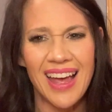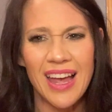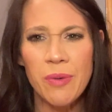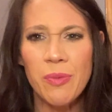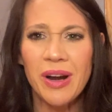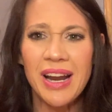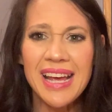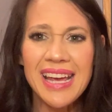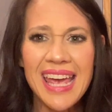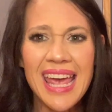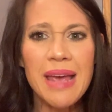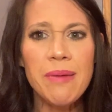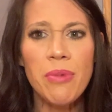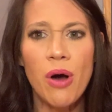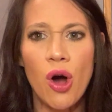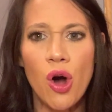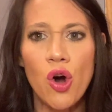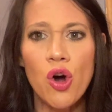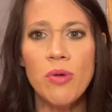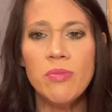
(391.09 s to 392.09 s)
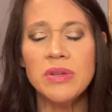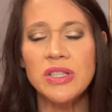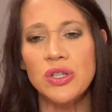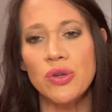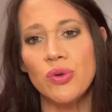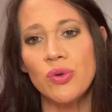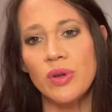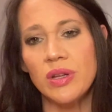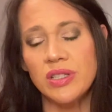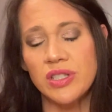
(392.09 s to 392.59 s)
And when I came home,
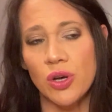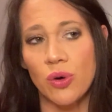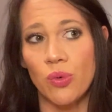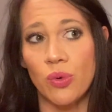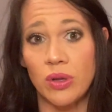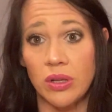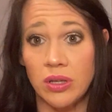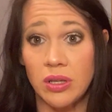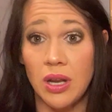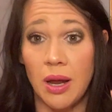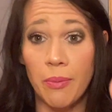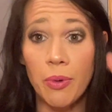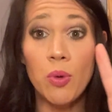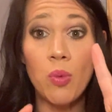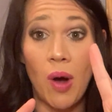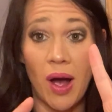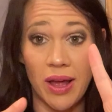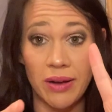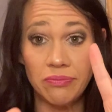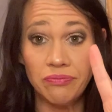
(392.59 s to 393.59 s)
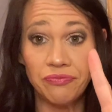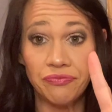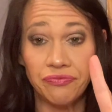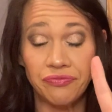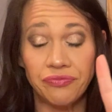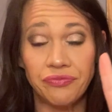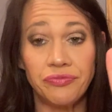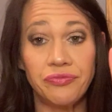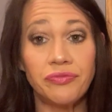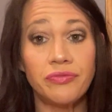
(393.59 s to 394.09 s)
so, so number one,
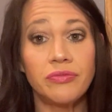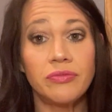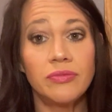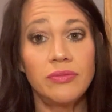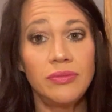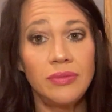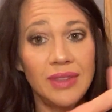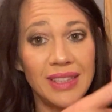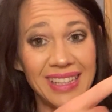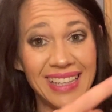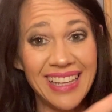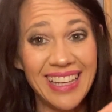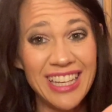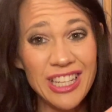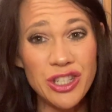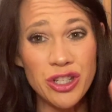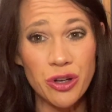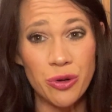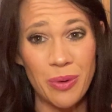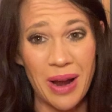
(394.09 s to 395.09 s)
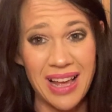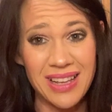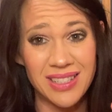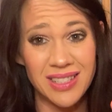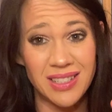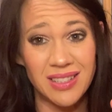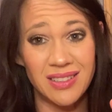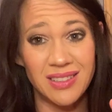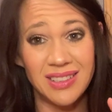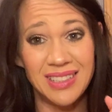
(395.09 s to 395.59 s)
get your
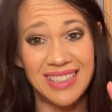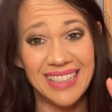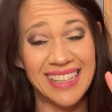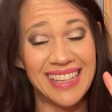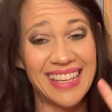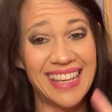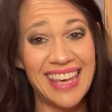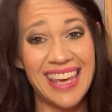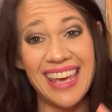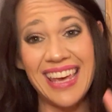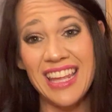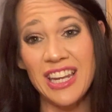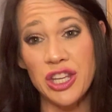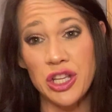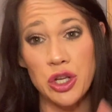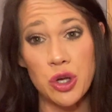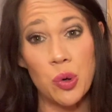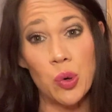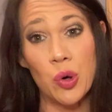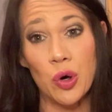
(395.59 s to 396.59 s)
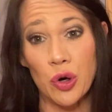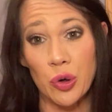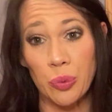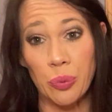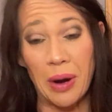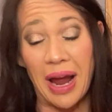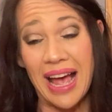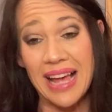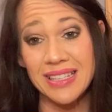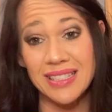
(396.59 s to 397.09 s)
rest, get your
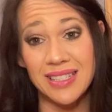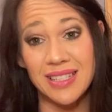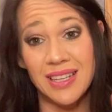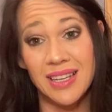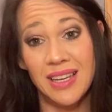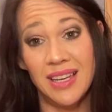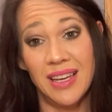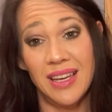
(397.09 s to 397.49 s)
rest.